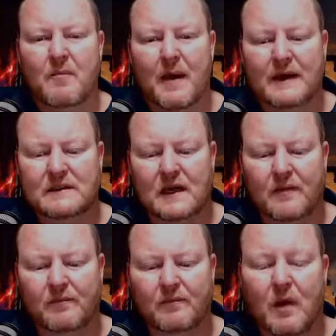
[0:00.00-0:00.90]
But
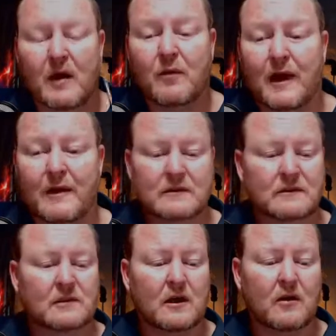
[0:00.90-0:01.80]
um, by the way,
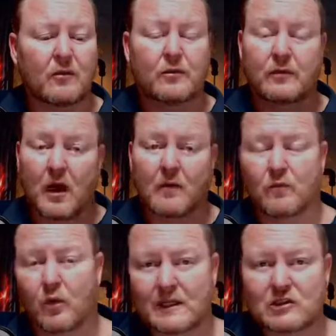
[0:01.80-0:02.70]
so yeah,
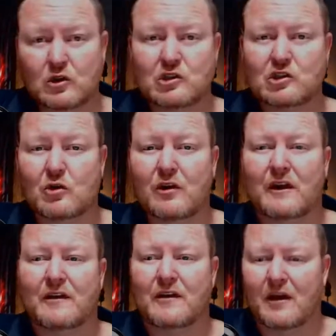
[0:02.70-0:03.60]
what is your
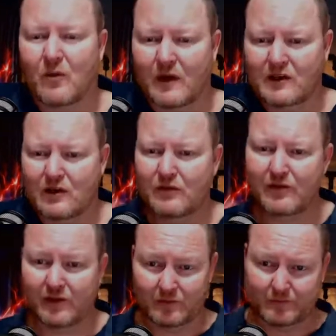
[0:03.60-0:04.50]
story? You know, what do you
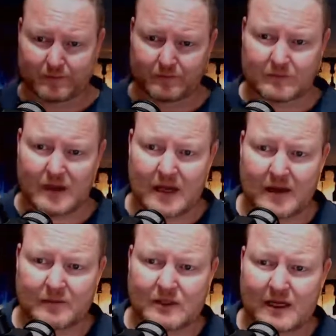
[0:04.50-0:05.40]
feel?
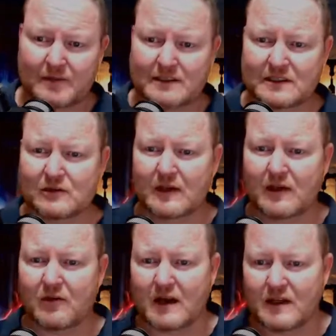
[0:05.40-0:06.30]
Um, so let me just
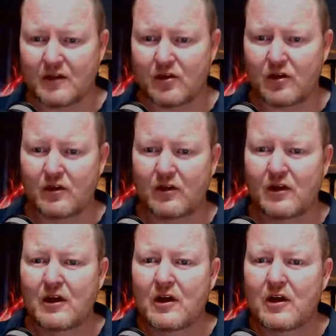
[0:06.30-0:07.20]
quickly run you through
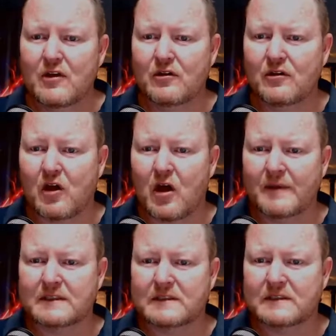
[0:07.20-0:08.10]
through the
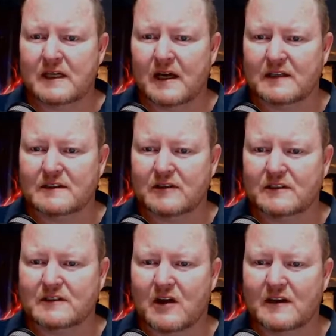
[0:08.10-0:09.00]
comments. Uh, I see
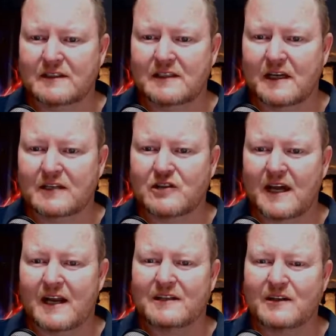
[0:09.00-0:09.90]
Rosanis here and
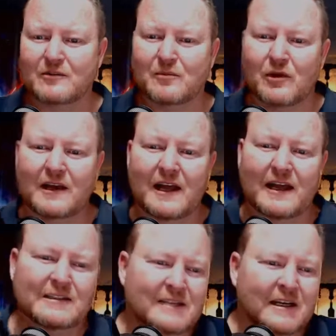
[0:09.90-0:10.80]
Charity. Good morning,
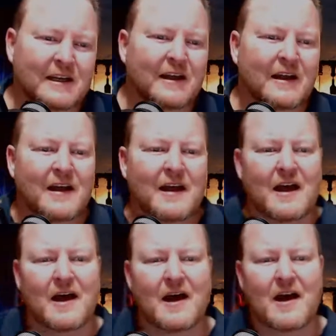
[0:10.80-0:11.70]
ladies.
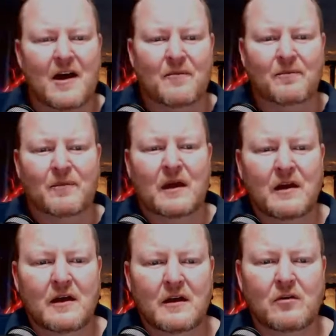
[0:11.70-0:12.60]
Um,
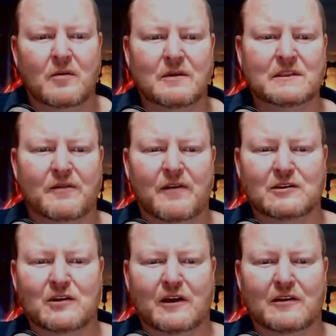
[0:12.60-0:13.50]
I felt
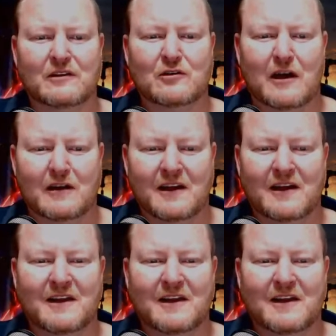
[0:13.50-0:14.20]
so guilty to 100.